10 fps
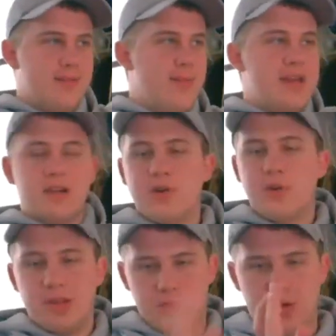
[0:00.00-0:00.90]
made a little
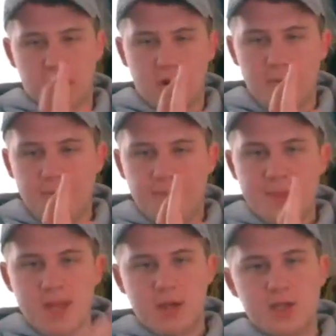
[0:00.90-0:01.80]
bit longer
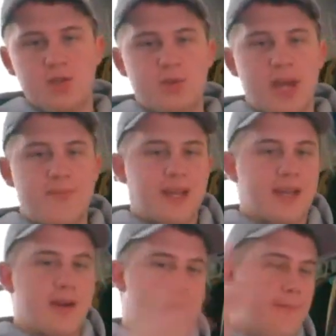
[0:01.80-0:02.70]
because you kept
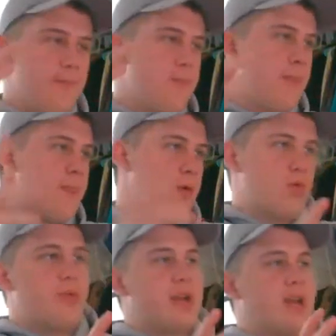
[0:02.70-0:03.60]
like
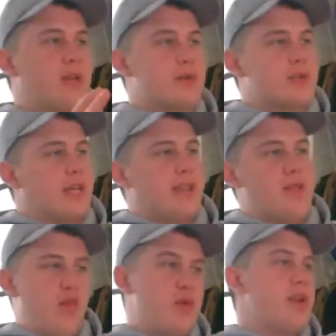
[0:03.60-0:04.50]
repeating those like
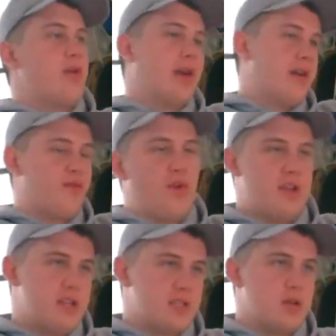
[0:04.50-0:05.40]
that 3-note kind of
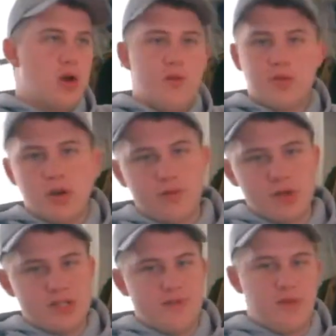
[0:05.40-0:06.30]
phrase over and over
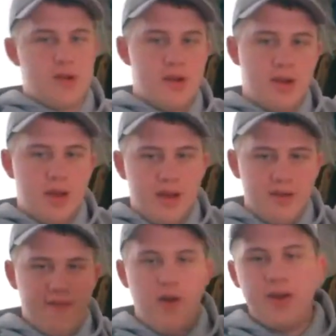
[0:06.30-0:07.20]
in different
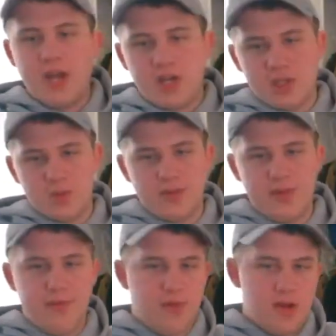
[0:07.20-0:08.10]
variations with
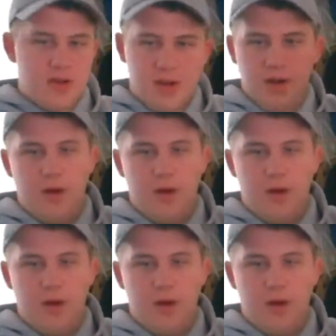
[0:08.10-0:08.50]
different